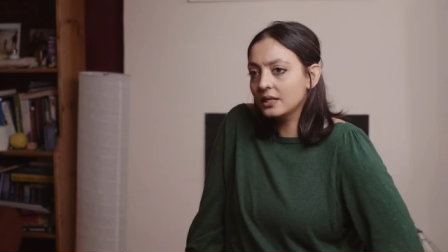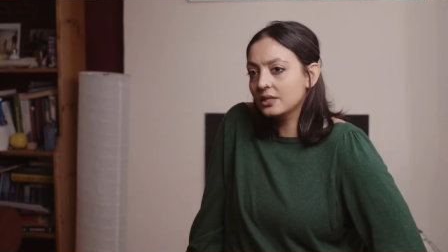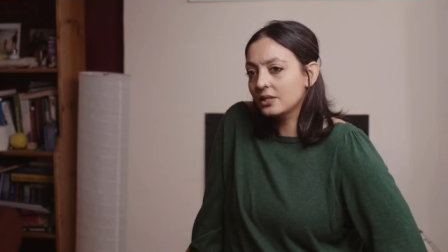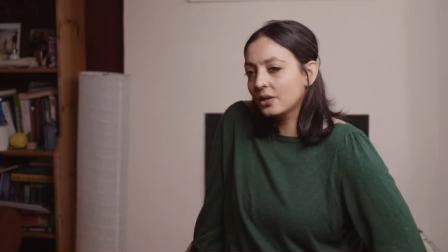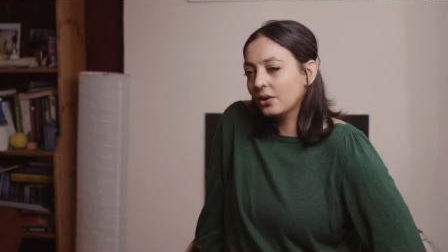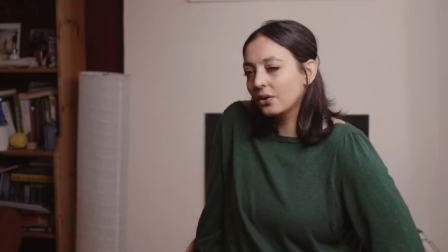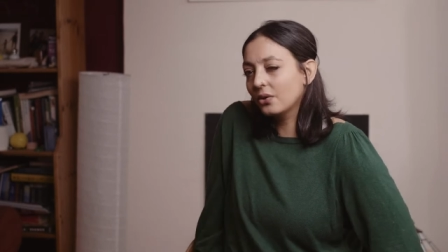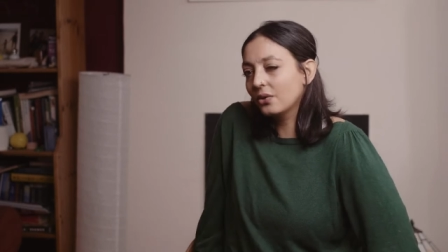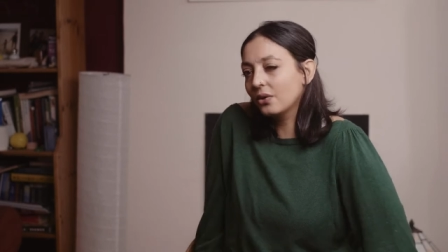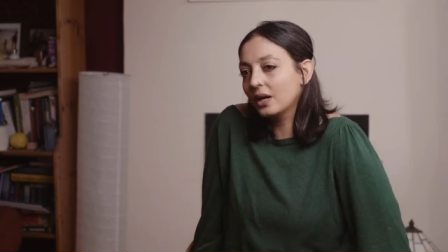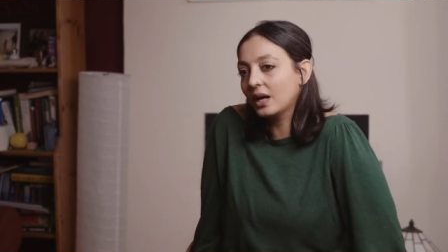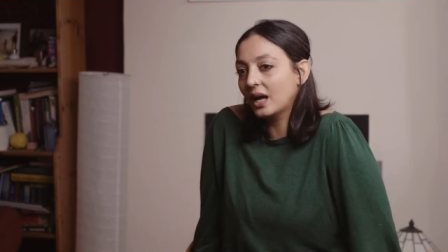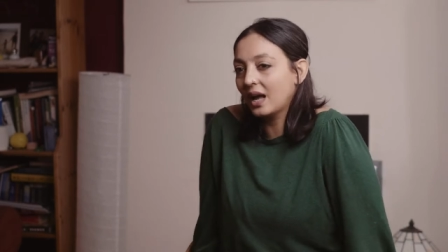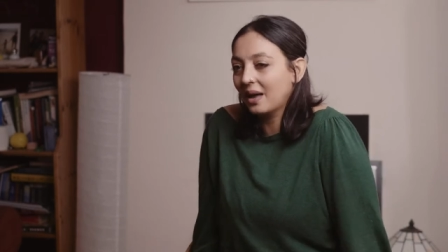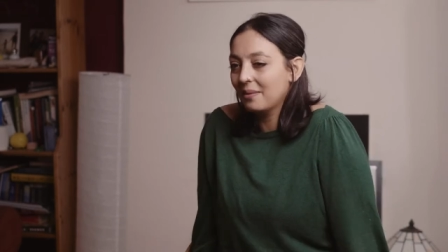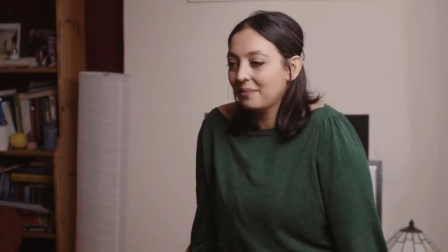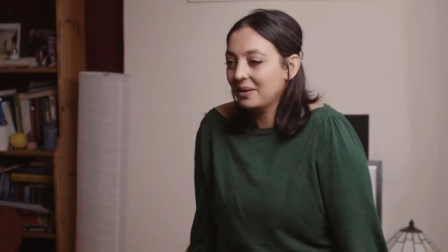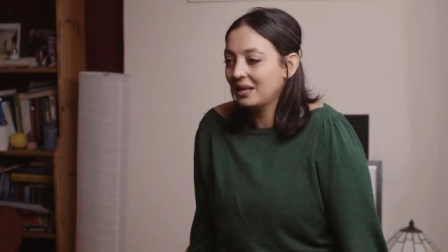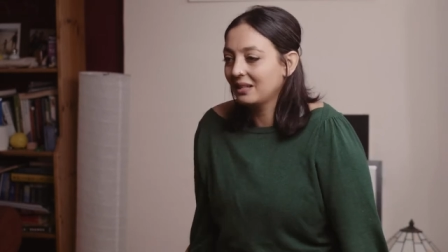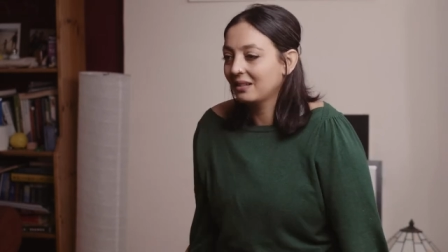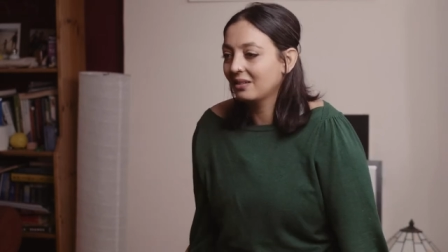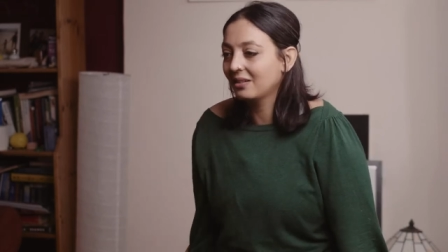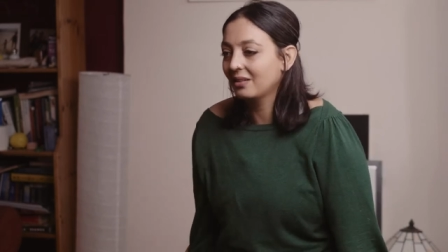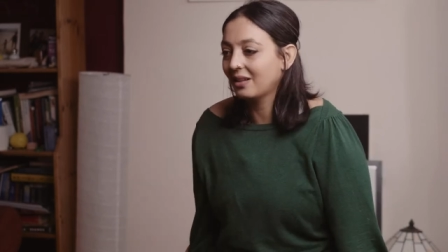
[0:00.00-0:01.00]
So, I
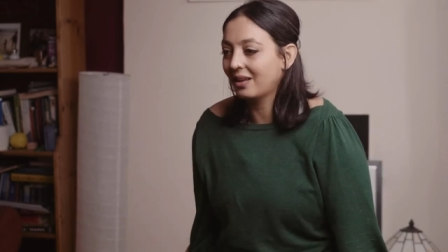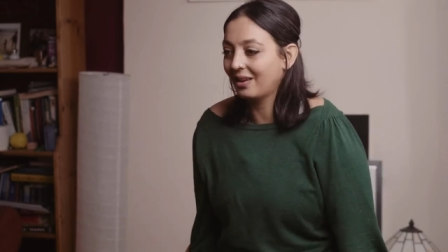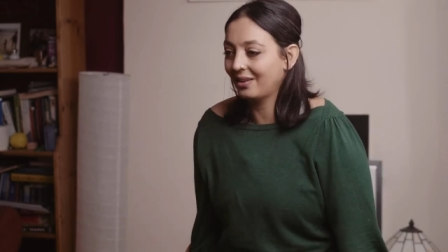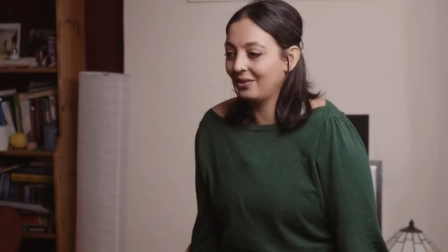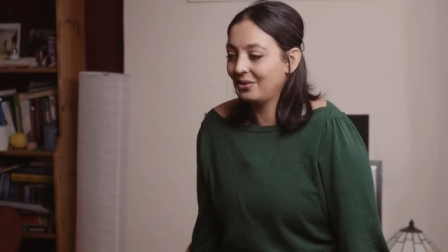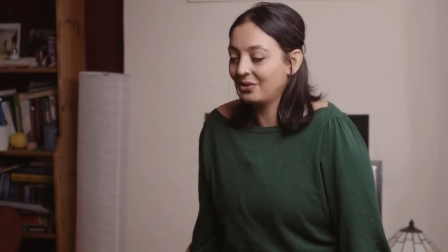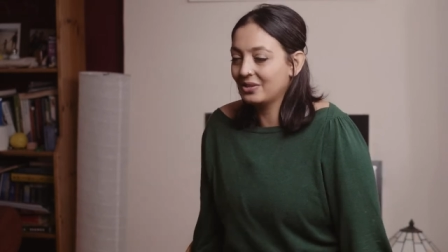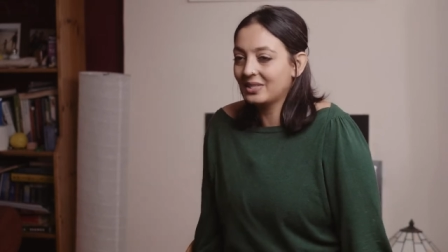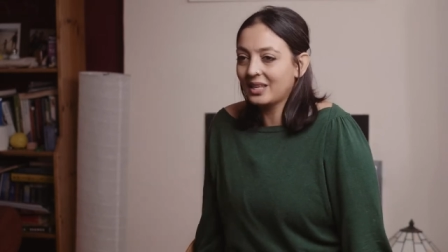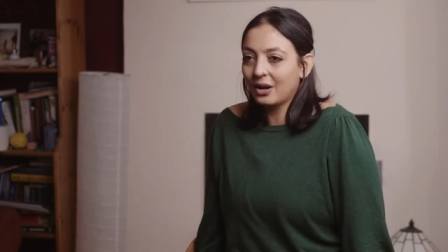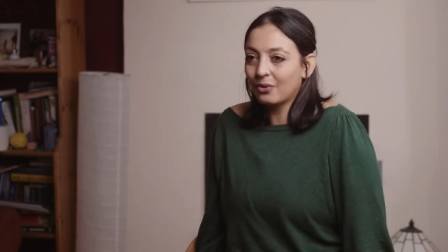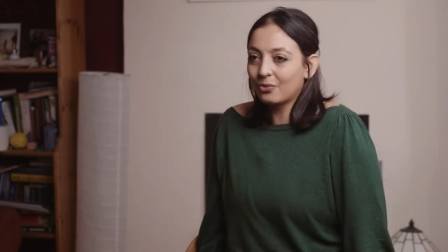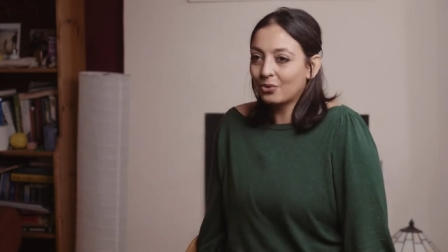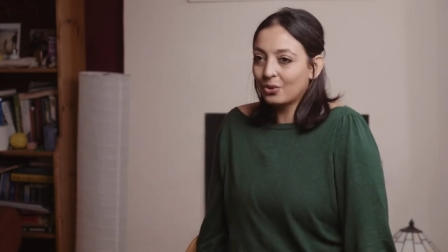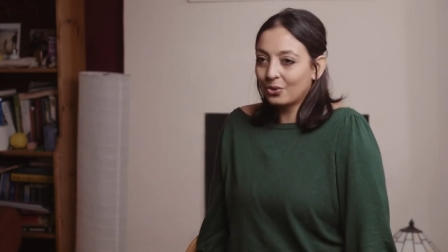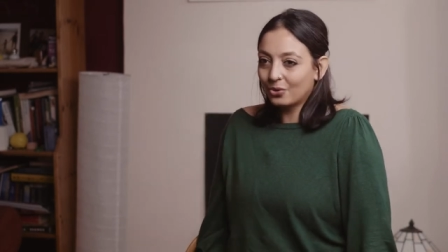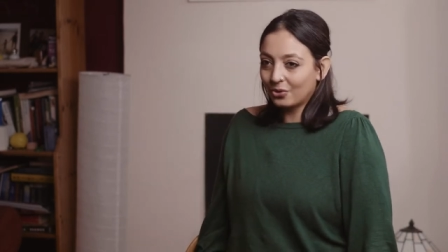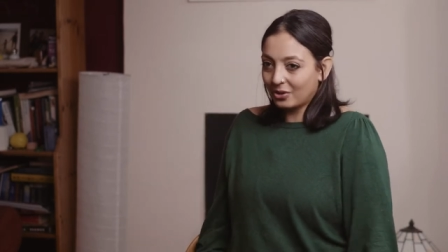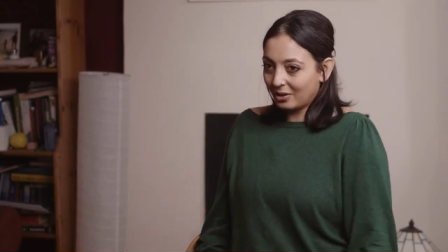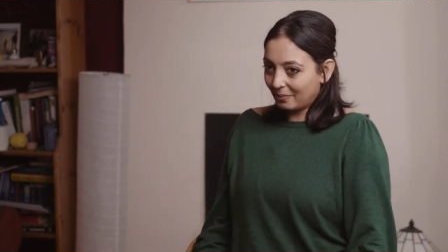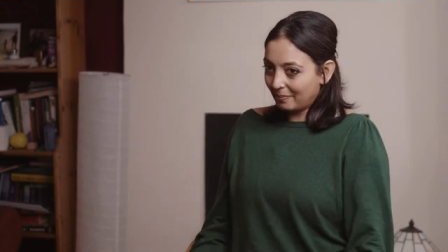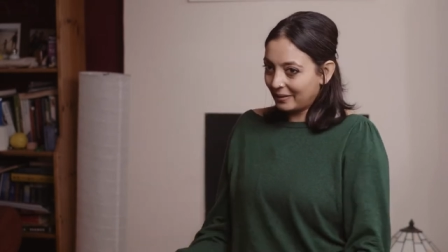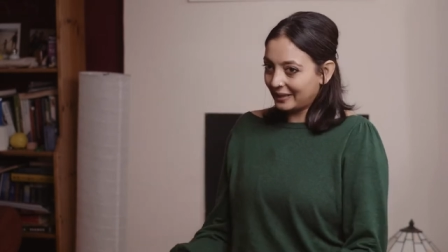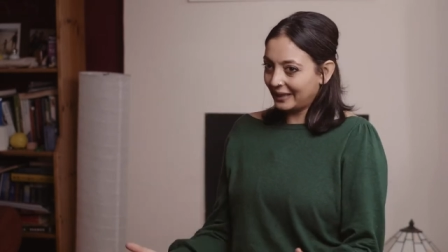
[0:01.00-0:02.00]
mean, you say
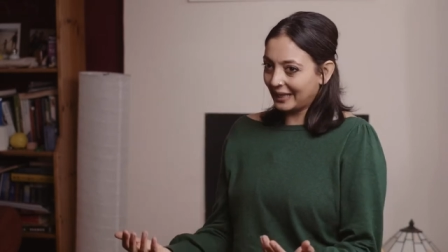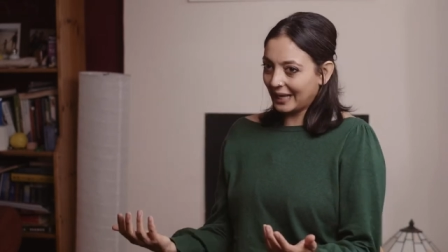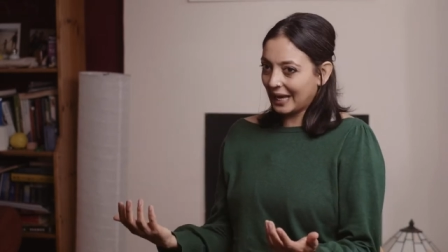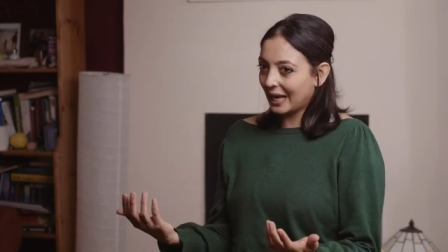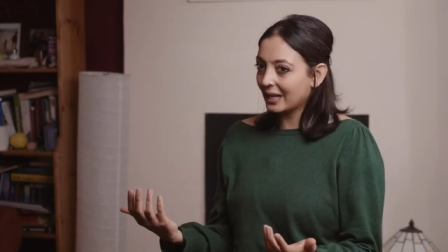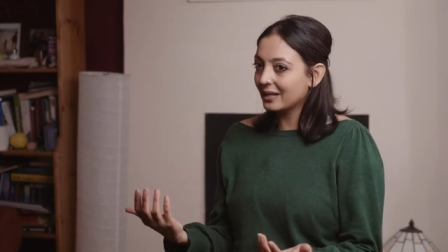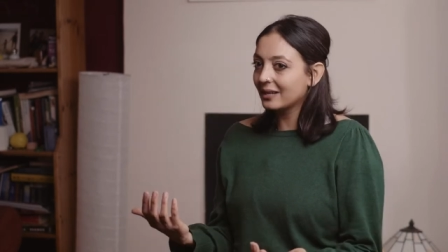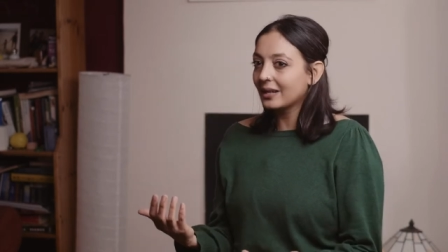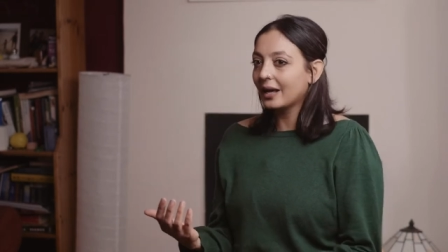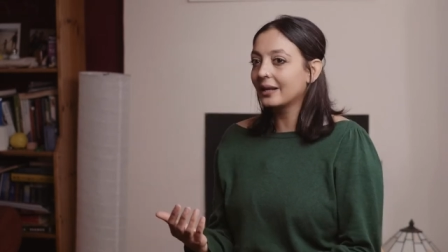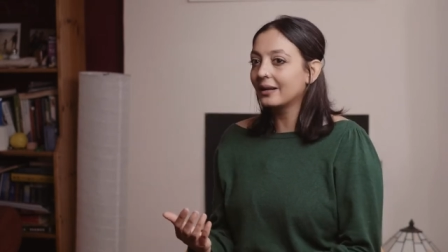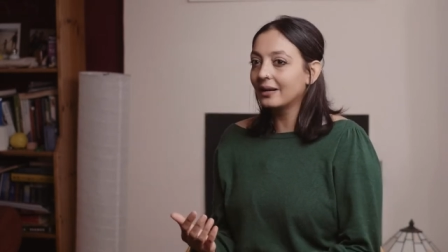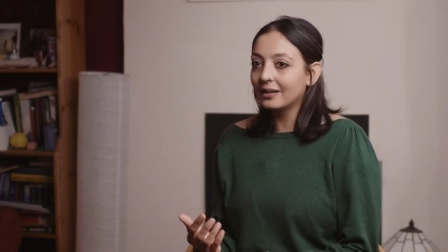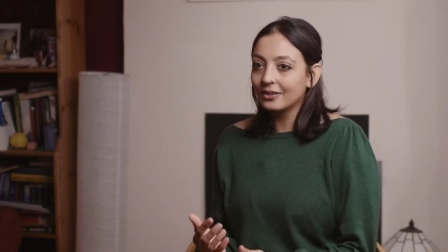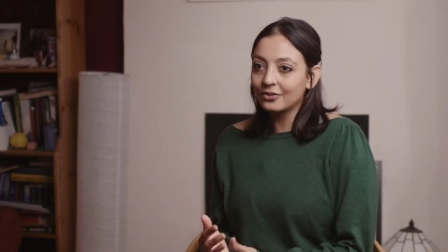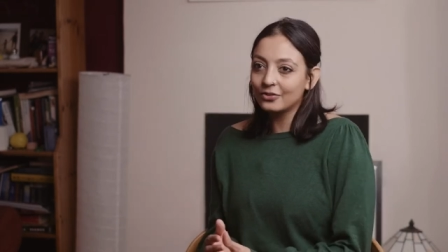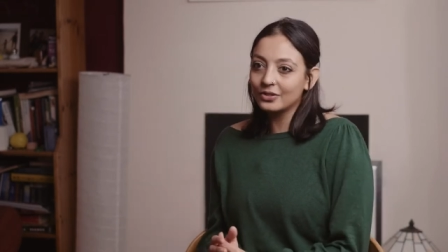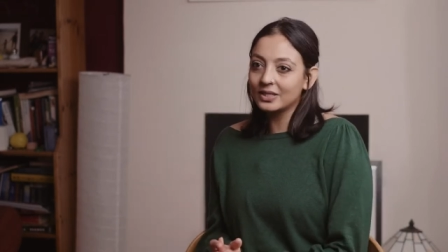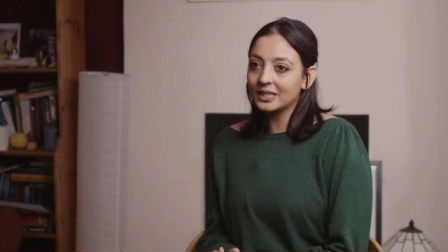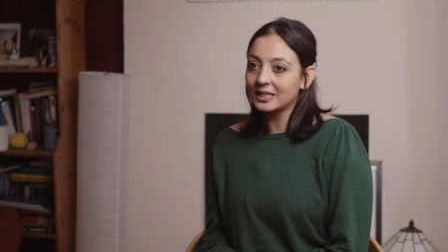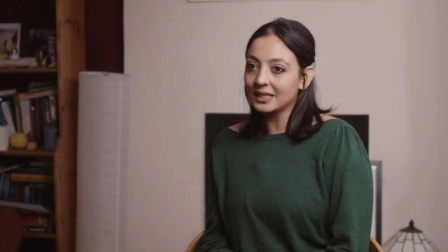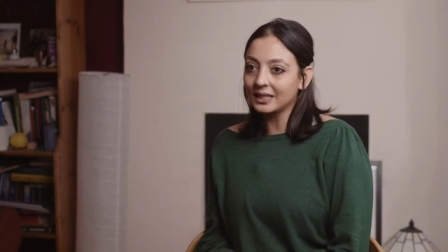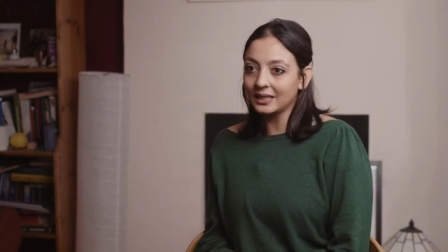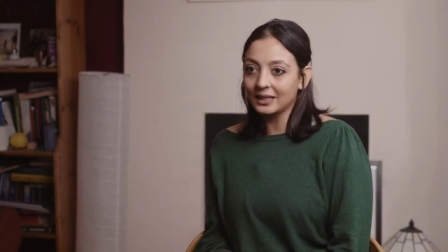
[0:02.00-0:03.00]
rural, but they had
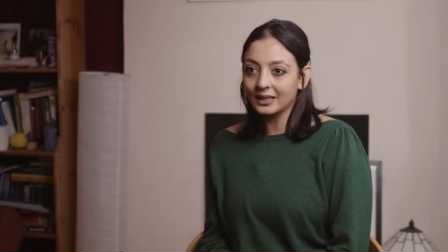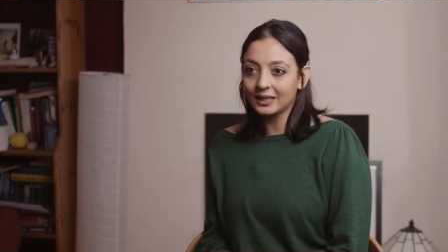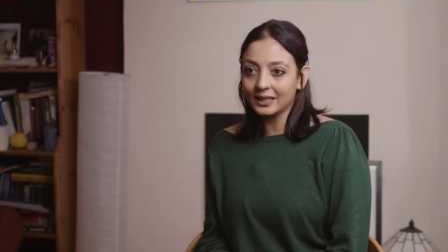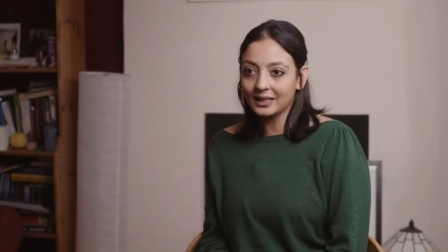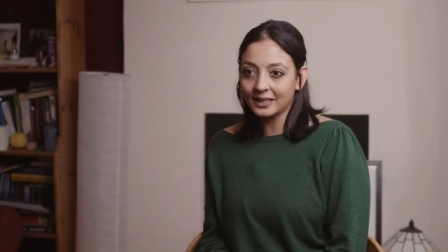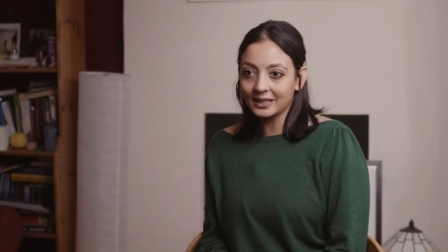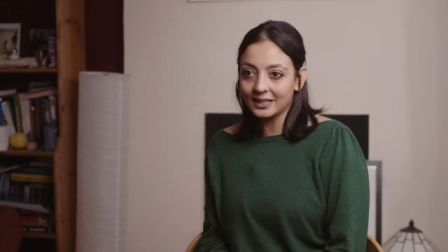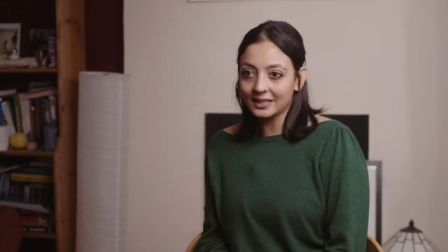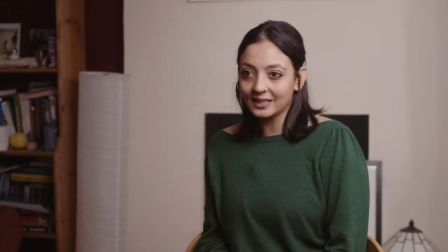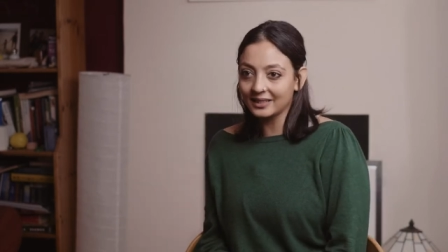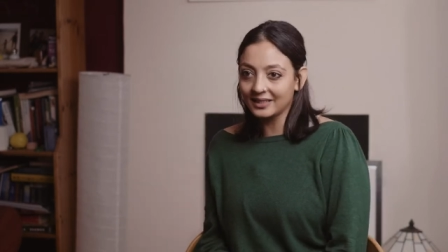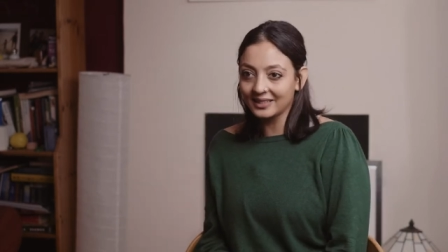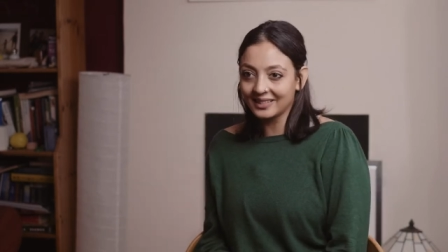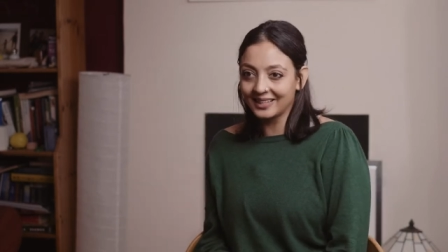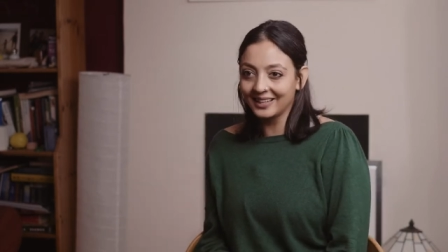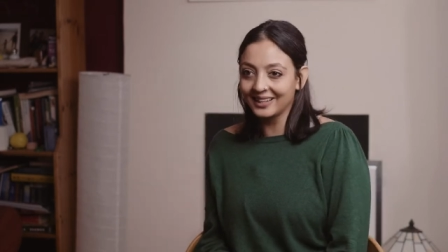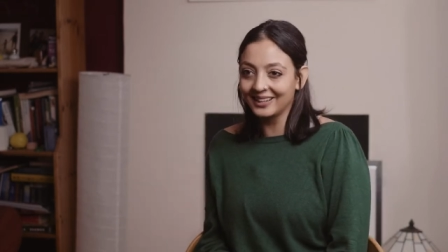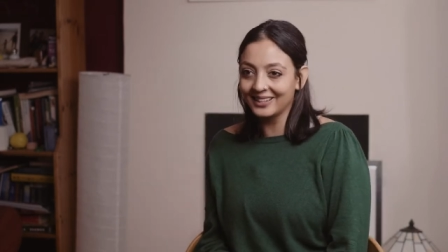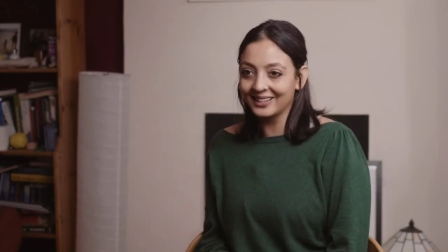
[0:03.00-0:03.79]
900 seat theatres.